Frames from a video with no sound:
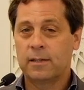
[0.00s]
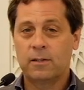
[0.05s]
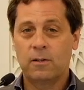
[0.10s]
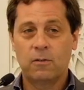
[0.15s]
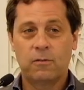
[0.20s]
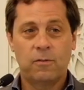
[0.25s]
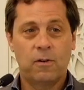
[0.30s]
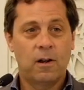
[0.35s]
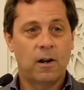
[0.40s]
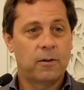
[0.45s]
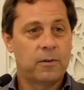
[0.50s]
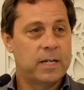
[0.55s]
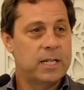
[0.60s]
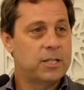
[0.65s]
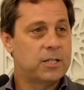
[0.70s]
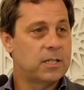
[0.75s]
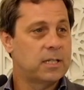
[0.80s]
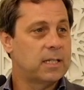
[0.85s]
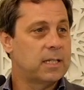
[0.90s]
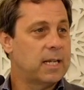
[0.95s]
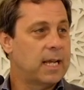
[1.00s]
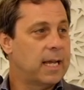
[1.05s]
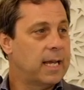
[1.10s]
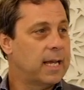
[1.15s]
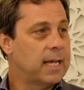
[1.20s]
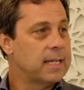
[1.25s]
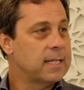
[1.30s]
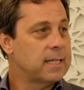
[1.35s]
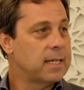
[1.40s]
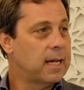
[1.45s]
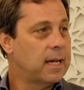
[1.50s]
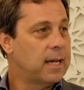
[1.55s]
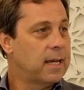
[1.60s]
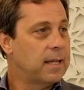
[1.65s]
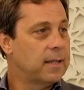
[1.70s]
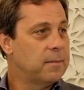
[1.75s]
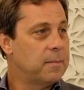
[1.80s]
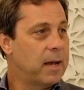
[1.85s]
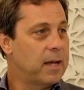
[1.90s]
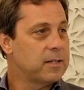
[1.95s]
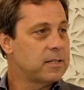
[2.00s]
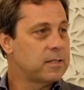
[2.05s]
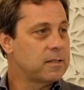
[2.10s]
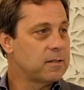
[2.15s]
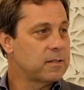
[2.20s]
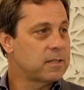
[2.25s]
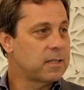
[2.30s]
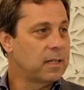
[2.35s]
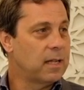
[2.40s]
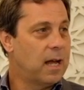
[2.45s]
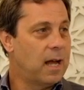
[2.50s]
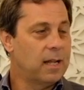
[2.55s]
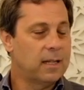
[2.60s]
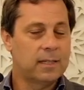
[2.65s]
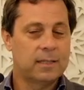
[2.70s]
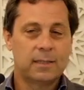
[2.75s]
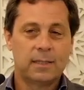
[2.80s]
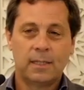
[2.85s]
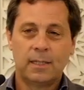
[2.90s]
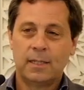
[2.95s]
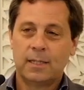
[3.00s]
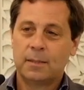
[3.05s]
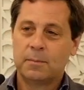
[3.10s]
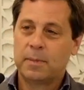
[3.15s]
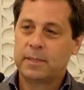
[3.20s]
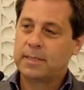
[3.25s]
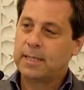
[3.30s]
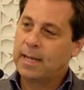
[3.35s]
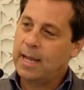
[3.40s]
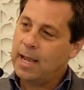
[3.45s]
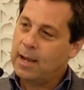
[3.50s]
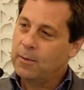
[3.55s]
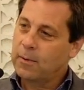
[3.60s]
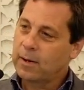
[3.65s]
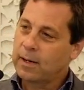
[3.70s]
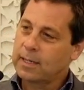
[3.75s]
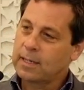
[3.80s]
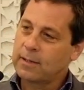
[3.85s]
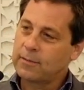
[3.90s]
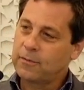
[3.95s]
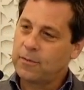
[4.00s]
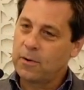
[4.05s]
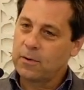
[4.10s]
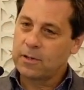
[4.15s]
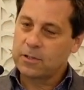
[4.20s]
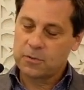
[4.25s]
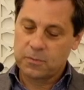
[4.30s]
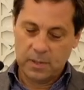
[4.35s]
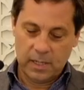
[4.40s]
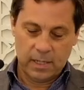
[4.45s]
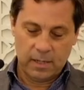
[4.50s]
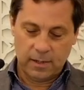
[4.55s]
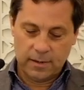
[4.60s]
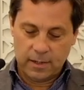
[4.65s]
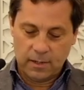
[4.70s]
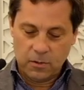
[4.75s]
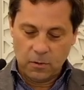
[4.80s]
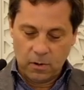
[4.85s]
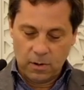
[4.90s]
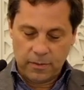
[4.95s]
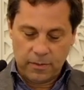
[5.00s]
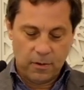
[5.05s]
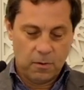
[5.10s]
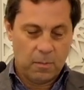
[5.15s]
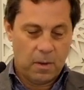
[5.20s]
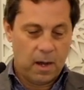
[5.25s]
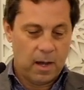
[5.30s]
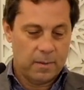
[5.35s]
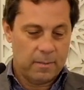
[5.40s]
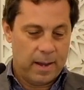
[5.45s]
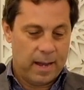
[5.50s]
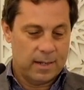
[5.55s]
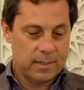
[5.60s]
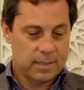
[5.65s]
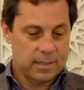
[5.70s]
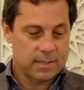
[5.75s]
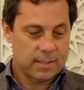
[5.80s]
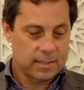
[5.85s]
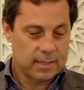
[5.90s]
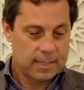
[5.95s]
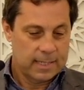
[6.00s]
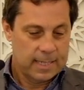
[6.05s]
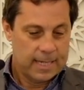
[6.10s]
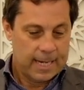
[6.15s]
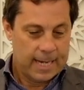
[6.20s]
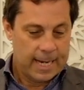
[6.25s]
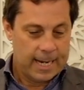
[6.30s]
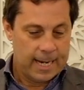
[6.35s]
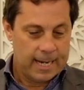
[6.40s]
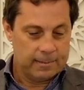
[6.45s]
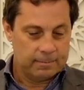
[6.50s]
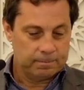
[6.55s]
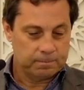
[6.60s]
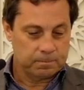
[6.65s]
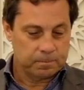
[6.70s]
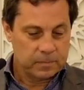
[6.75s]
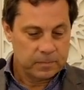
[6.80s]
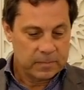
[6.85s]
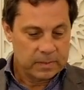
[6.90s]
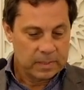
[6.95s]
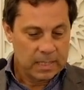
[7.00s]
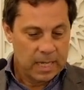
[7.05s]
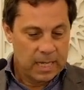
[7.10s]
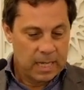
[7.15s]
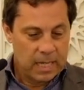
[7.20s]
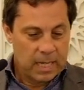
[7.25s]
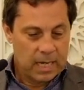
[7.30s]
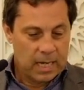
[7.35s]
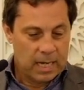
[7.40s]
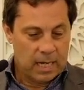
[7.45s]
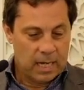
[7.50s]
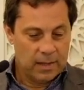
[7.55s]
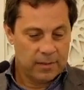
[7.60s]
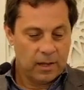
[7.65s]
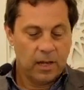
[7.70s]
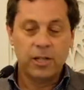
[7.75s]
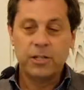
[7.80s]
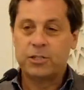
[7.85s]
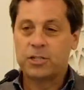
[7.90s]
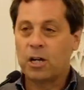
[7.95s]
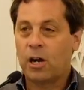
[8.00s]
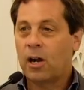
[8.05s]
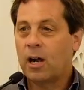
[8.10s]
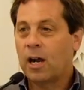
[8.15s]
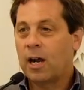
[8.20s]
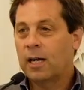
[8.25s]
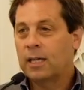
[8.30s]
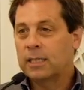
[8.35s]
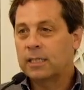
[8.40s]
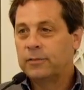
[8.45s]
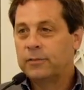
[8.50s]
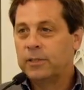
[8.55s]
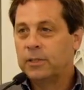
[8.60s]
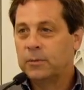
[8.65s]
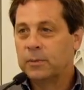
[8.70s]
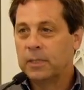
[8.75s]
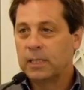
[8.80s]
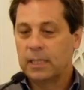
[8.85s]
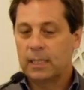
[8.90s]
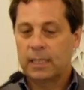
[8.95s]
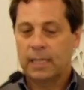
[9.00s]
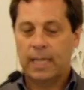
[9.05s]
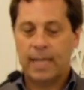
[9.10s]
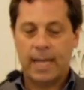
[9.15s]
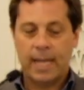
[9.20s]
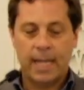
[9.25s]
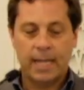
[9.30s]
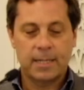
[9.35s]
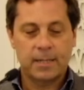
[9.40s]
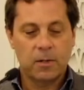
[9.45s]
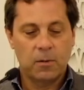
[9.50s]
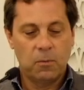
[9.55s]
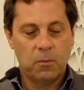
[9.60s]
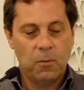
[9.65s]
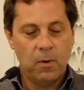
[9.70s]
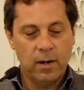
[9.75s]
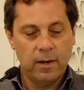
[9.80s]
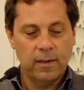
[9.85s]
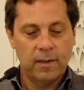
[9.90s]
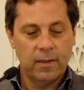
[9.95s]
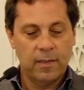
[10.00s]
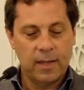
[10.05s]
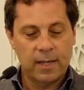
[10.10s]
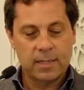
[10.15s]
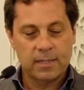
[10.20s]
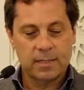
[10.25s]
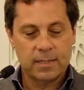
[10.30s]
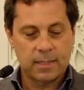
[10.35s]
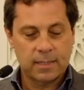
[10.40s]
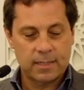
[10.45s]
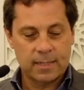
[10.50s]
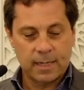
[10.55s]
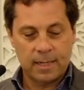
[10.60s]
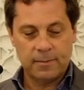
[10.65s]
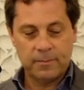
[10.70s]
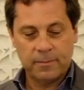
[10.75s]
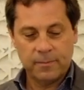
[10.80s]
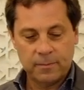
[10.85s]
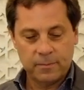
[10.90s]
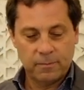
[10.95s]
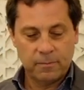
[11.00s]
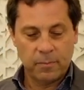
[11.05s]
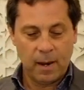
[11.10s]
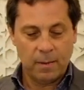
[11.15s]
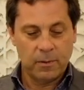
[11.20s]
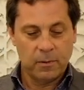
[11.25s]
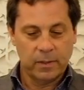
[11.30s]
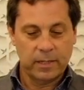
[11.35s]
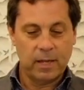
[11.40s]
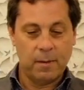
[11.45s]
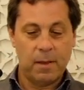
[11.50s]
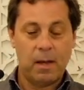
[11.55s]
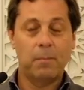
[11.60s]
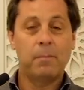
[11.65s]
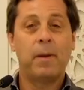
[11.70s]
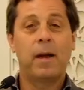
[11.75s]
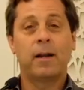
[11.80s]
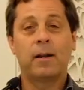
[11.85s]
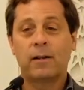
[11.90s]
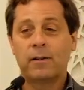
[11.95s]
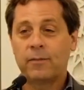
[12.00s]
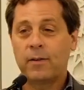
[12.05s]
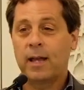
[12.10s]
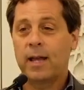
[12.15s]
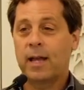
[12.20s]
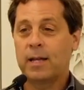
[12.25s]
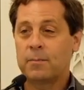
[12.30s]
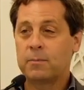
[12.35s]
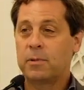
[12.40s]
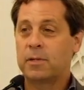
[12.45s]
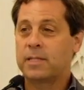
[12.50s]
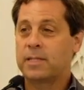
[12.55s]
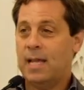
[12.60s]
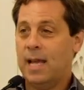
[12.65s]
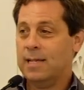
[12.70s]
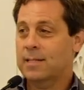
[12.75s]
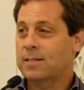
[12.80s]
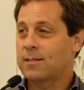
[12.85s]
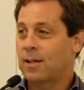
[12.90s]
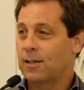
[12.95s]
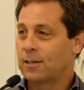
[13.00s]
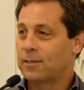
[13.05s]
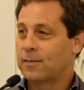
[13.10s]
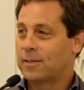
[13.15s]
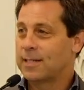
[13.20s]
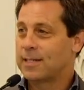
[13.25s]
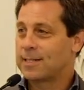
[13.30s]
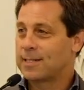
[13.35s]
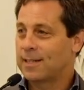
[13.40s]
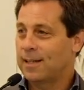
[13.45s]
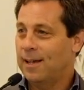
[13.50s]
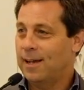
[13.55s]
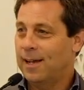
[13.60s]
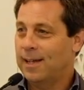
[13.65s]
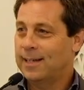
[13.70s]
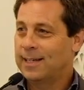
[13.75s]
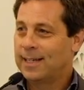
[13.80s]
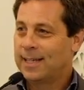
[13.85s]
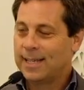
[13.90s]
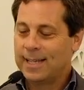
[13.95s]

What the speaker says: the Dhofar region and the mountains near Salalah. But today we're going to focus really on the North Oman Mountains, the Hajar, if you will. And one of the things that probably would come out better if I hadn't put text all over this slide